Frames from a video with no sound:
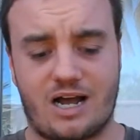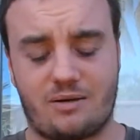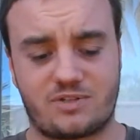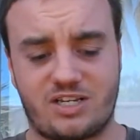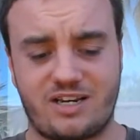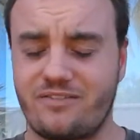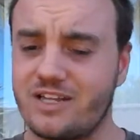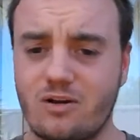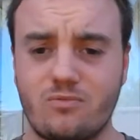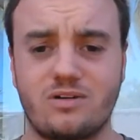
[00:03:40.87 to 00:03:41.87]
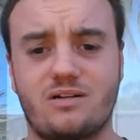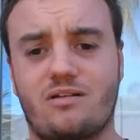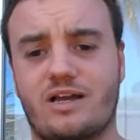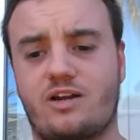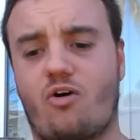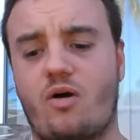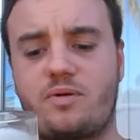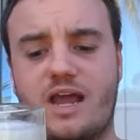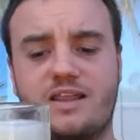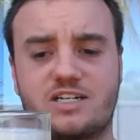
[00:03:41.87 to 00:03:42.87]
So you definitely don't want like an
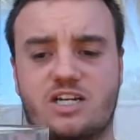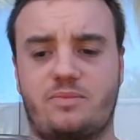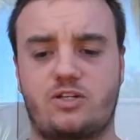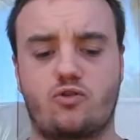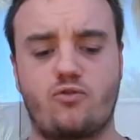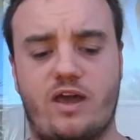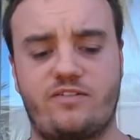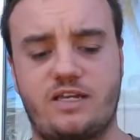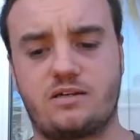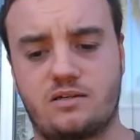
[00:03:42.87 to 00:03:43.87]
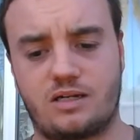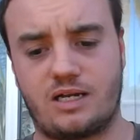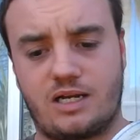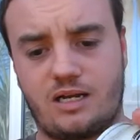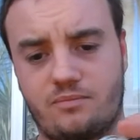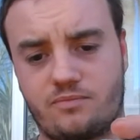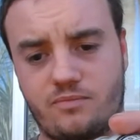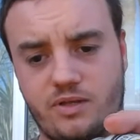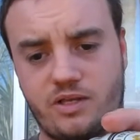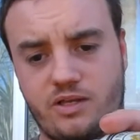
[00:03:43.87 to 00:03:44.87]
IPA that's going to be too heavy,
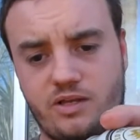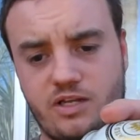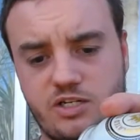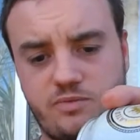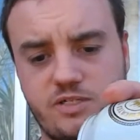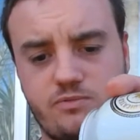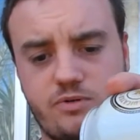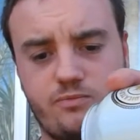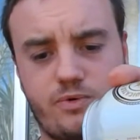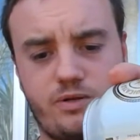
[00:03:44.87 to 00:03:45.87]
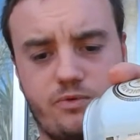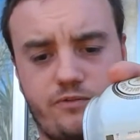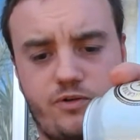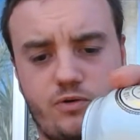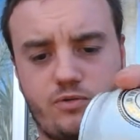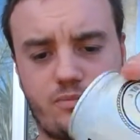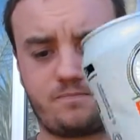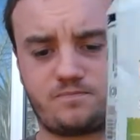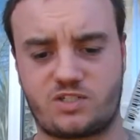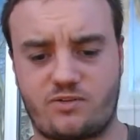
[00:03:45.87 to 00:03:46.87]
especially when you want a few of them.
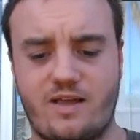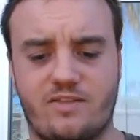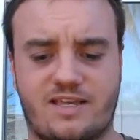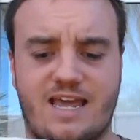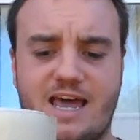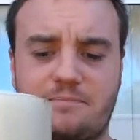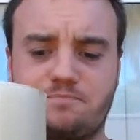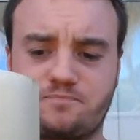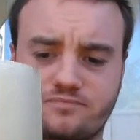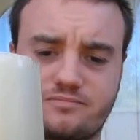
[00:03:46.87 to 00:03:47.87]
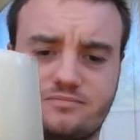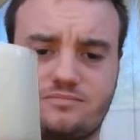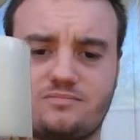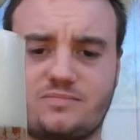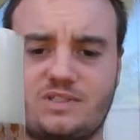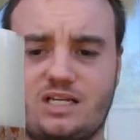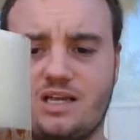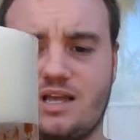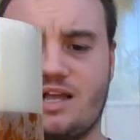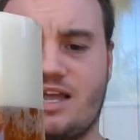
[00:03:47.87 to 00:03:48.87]
So out of the can,
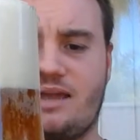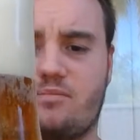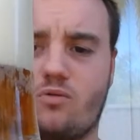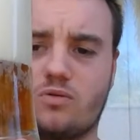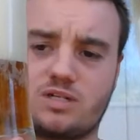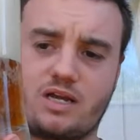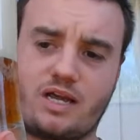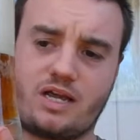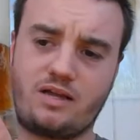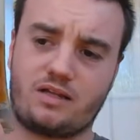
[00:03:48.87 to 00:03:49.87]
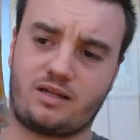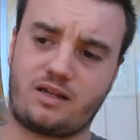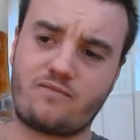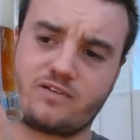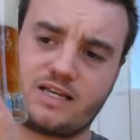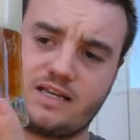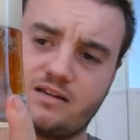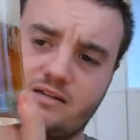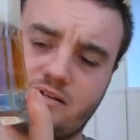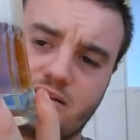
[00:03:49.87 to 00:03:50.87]
it pours a lovely
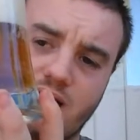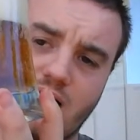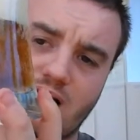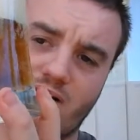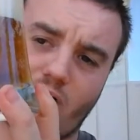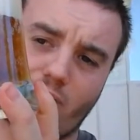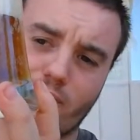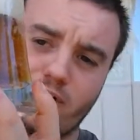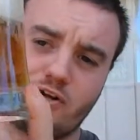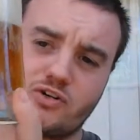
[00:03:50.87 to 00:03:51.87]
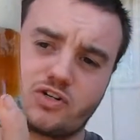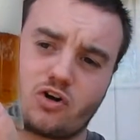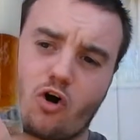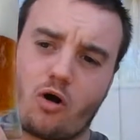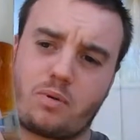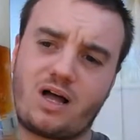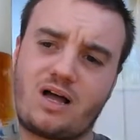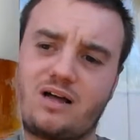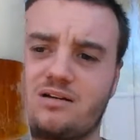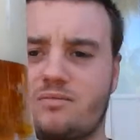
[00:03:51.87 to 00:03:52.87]
orange,
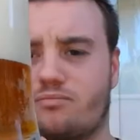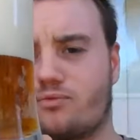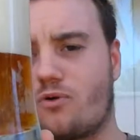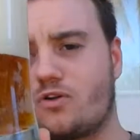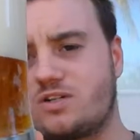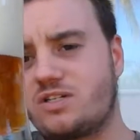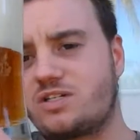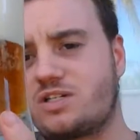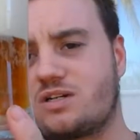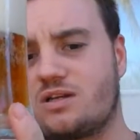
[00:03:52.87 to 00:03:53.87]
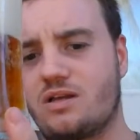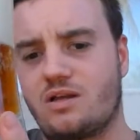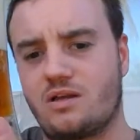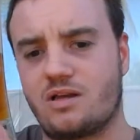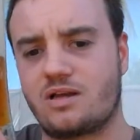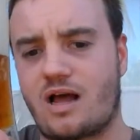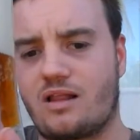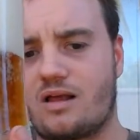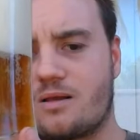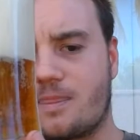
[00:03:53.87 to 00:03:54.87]
copper, bronze
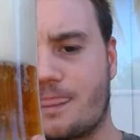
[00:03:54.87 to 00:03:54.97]
colour,